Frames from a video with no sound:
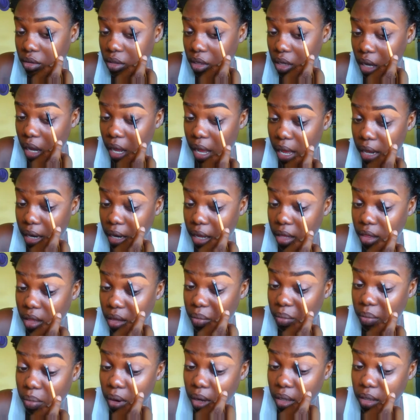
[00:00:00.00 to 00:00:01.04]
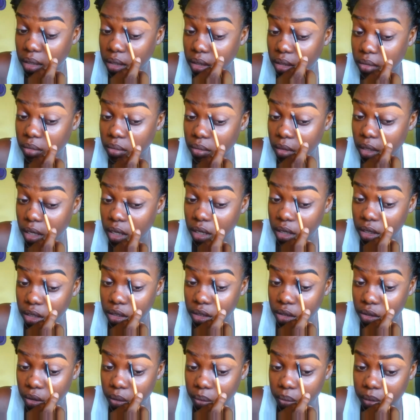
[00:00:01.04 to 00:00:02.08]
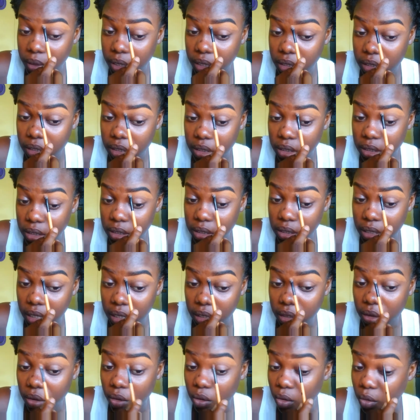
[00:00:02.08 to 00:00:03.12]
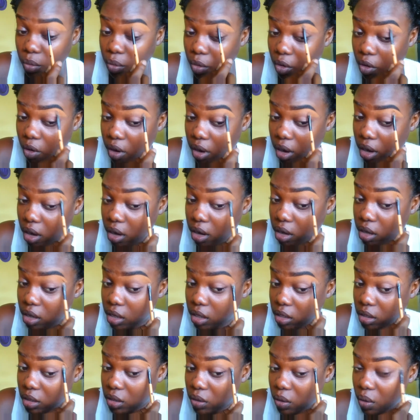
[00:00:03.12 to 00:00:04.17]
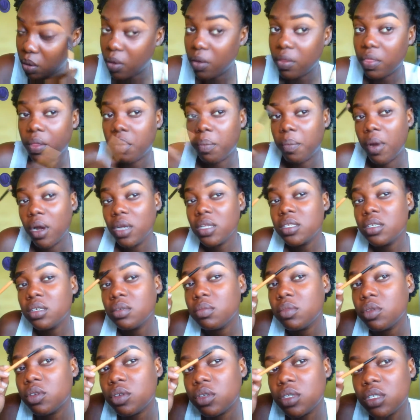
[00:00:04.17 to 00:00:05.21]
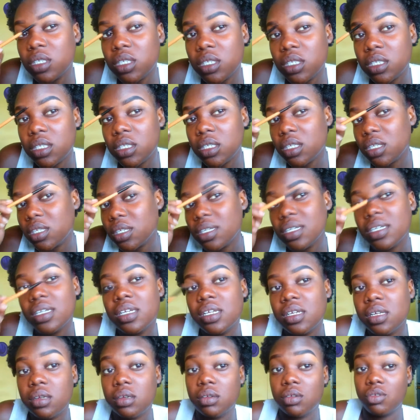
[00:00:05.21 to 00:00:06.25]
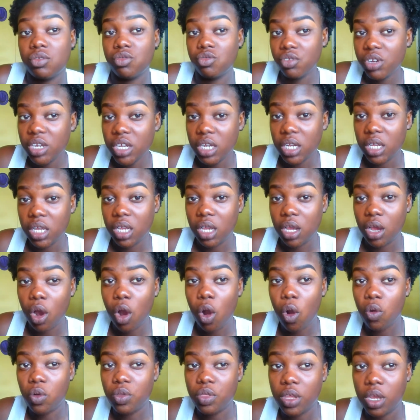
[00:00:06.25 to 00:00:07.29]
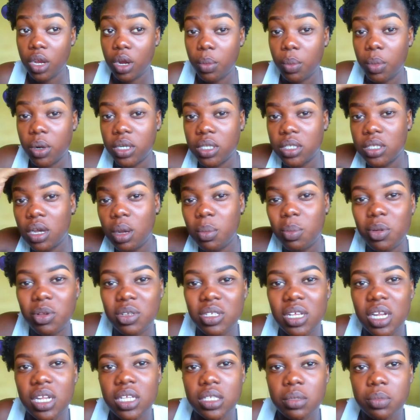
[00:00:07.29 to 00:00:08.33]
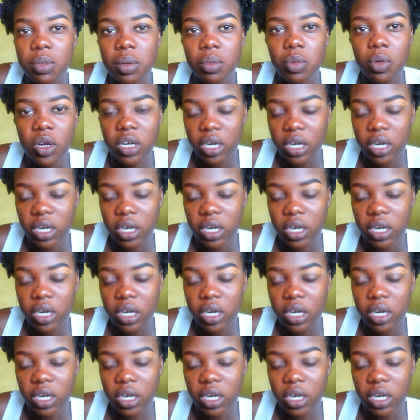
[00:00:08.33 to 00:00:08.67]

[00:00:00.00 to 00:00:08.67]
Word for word: highlight the bottom so it makes it stand out more so the bottom looks really out there but the top looks a little bit more